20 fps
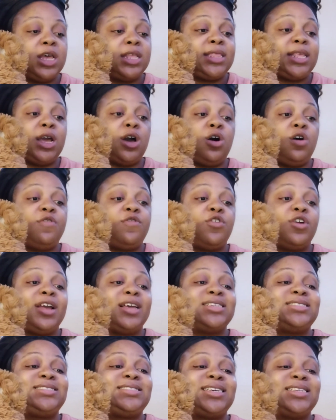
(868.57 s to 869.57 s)
They offer
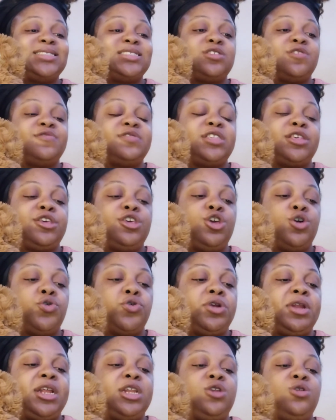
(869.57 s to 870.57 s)
a sense of
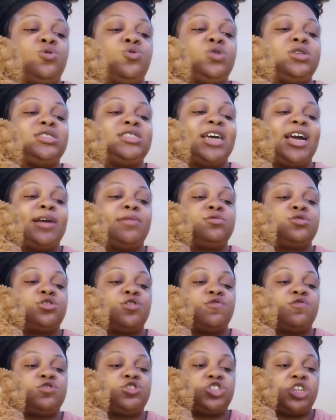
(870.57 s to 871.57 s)
security during times
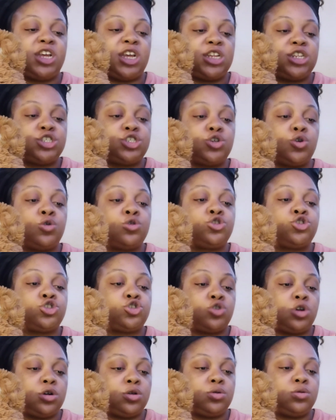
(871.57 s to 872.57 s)
of change or
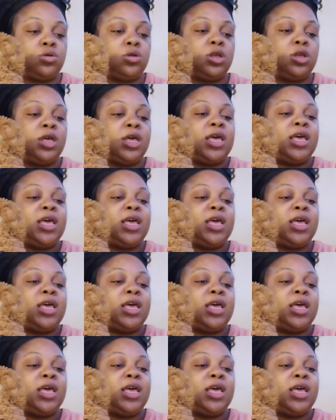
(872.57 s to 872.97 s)
struggle.